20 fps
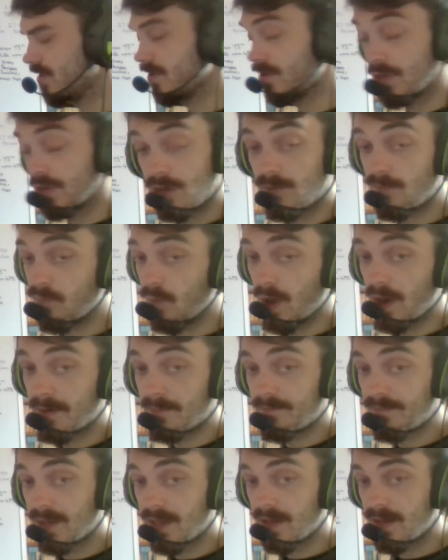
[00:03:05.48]
and could have won.
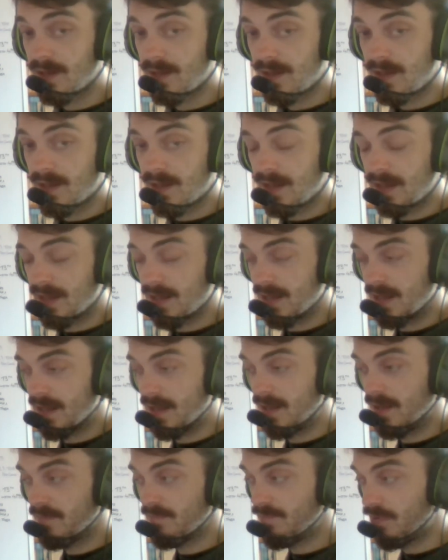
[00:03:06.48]

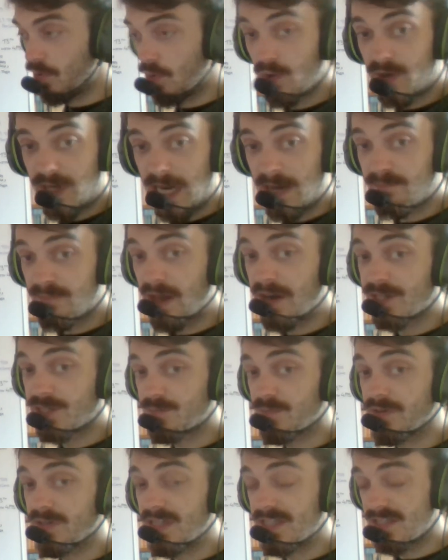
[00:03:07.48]
Uh, poor game
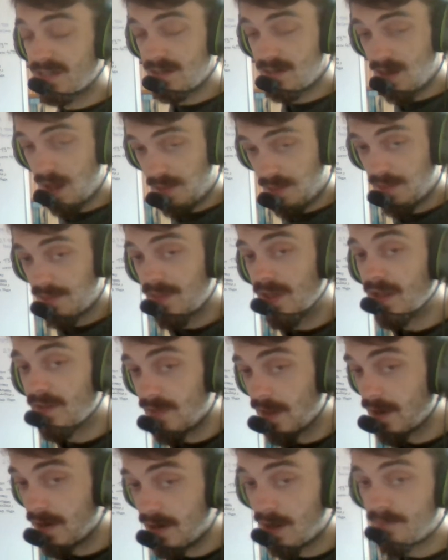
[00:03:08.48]
management is another thing
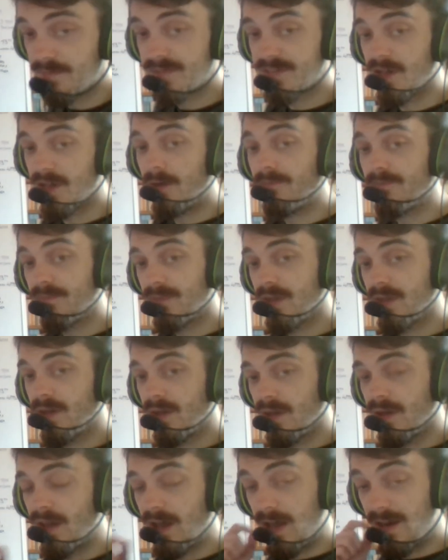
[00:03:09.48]
that comes up.
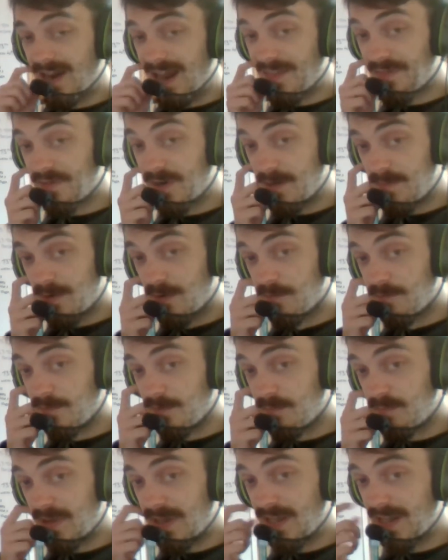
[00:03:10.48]
And Anthony
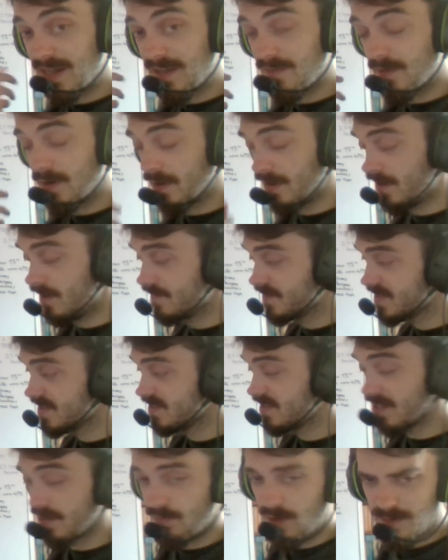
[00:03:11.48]
Milford being in the halves,
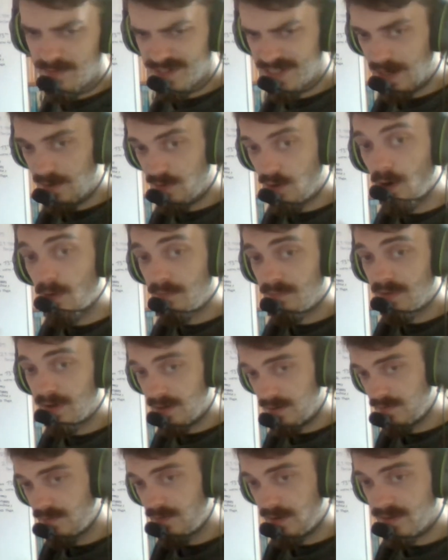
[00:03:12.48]
Nikorima's now gone,
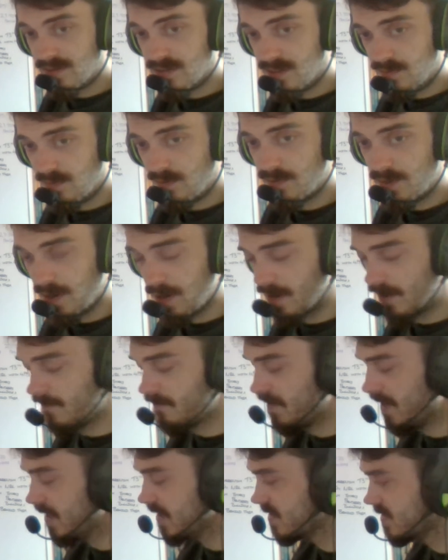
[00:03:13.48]
but those two were the
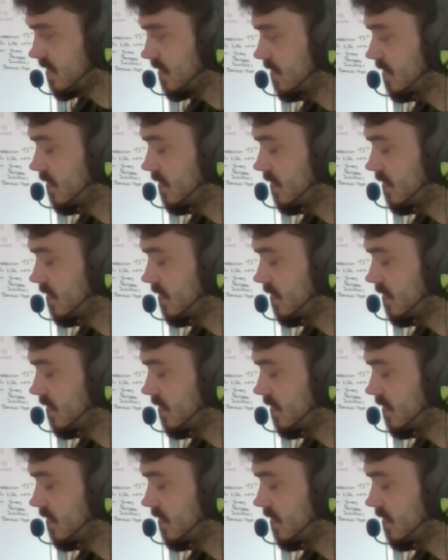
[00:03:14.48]
halfbacks at the